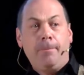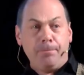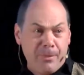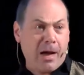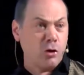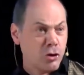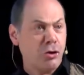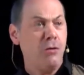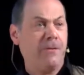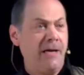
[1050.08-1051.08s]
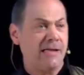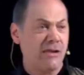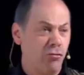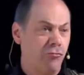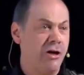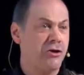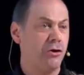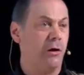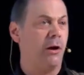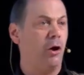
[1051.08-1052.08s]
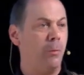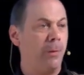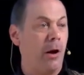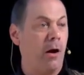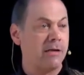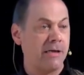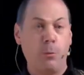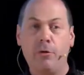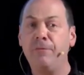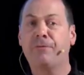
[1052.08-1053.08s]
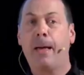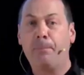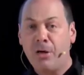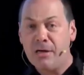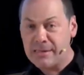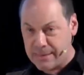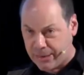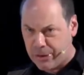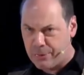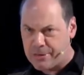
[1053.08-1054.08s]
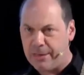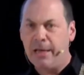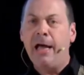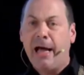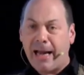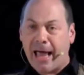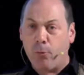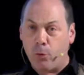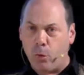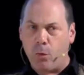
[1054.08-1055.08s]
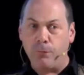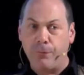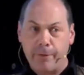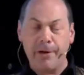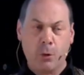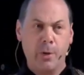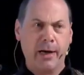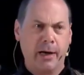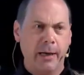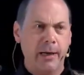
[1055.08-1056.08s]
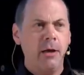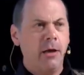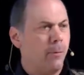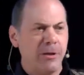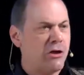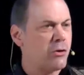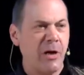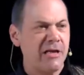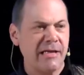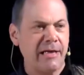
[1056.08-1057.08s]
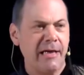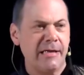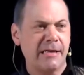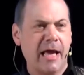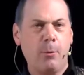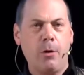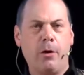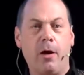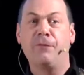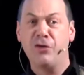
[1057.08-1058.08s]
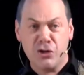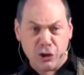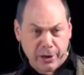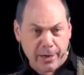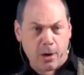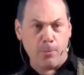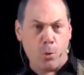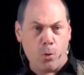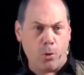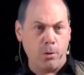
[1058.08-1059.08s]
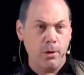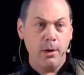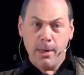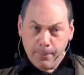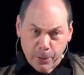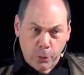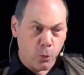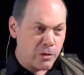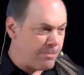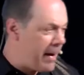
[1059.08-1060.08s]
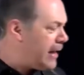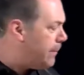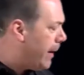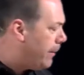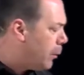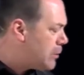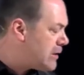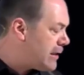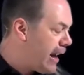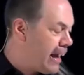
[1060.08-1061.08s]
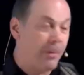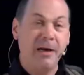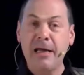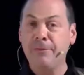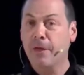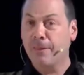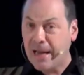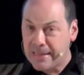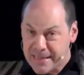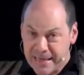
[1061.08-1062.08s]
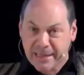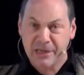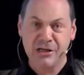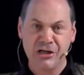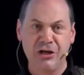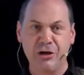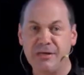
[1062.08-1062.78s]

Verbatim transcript: now, the truth is, the original Illuminati were in fact persecuted and outlawed very quickly. And within 20 years, they were officially no more. But of course, many people today believe that they did continue